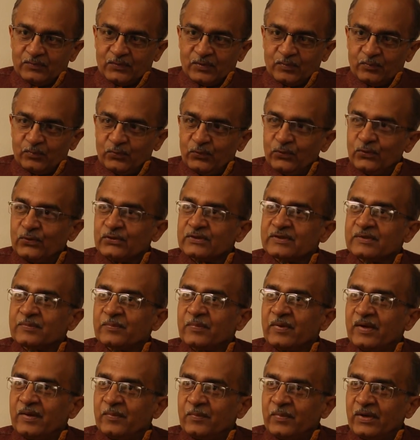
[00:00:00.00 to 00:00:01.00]

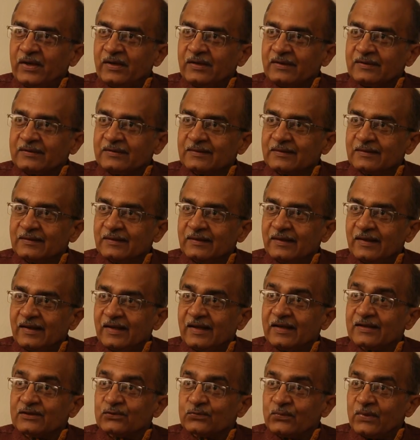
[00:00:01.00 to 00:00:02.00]
proposed payments
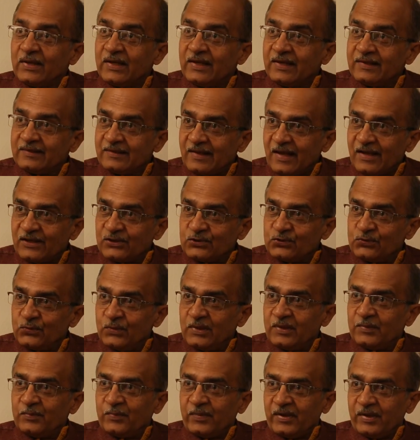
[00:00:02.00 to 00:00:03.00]
as well as
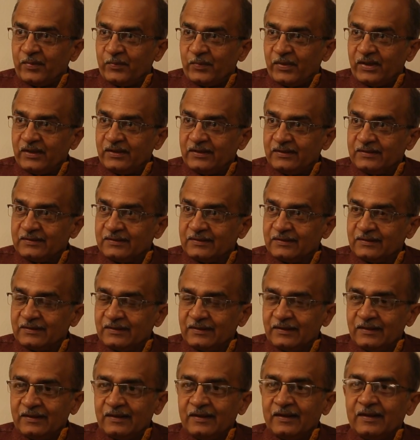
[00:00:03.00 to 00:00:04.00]
actual
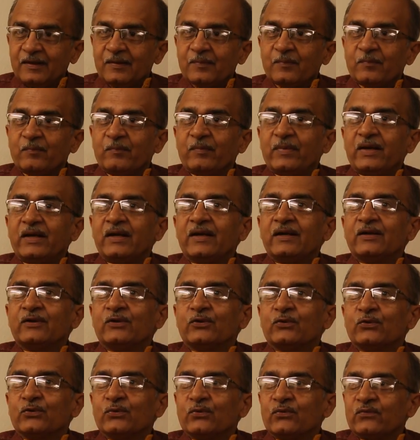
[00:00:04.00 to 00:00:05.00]
payments
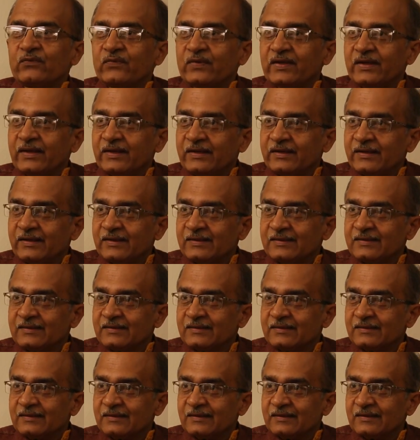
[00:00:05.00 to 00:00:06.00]
made to
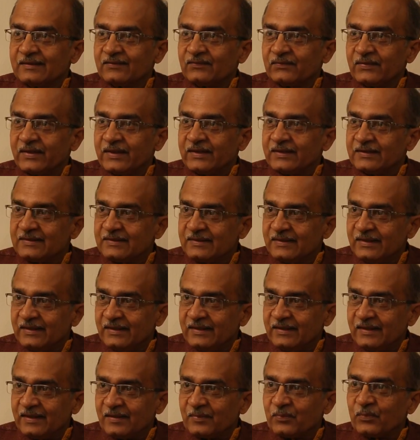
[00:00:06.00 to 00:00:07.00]
various very
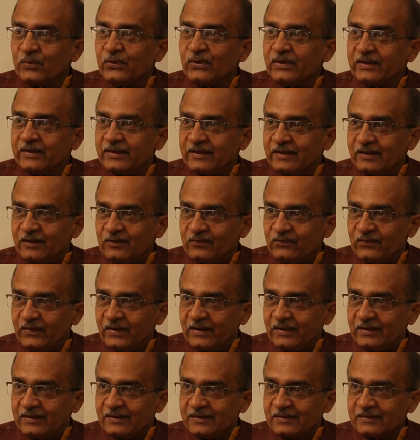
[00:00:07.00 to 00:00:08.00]
senior political
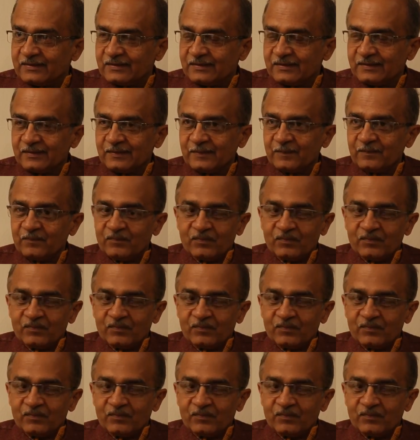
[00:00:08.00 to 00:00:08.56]
figures.